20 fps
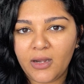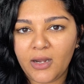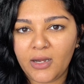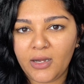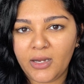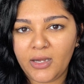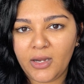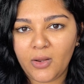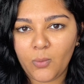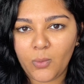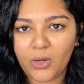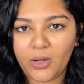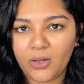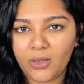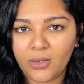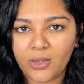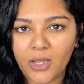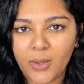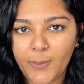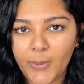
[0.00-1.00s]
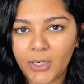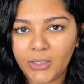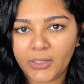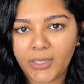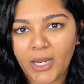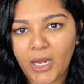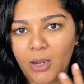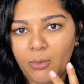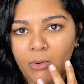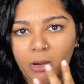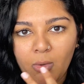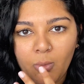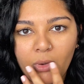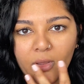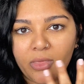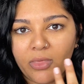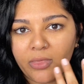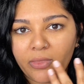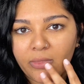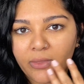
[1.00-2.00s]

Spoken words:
and I didn't want to come on camera with